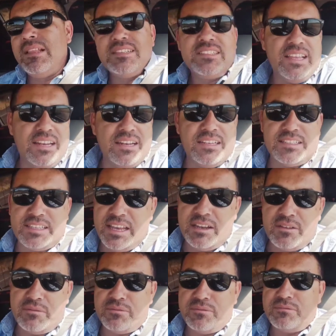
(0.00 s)
That's not an
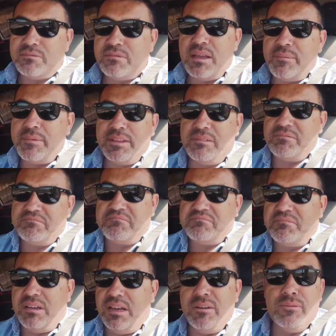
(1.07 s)
incentive. I mean,
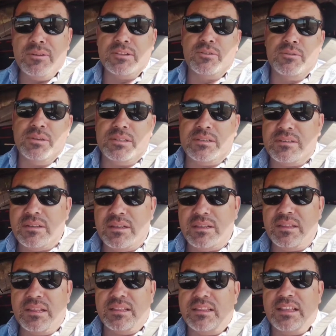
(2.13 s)
I don't want to do it.
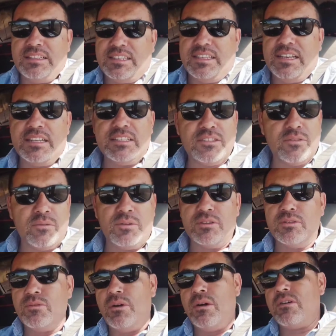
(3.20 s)
That's it. I just don't
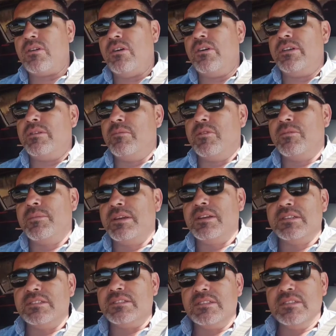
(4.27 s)
want to do on-call anymore
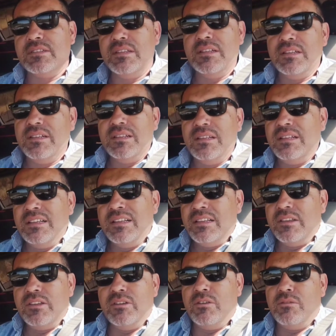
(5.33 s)
because,
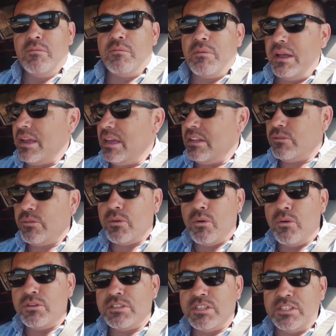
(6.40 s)
I got a
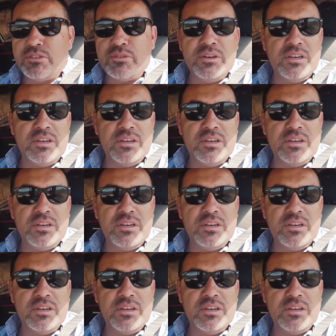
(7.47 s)
3/4 ton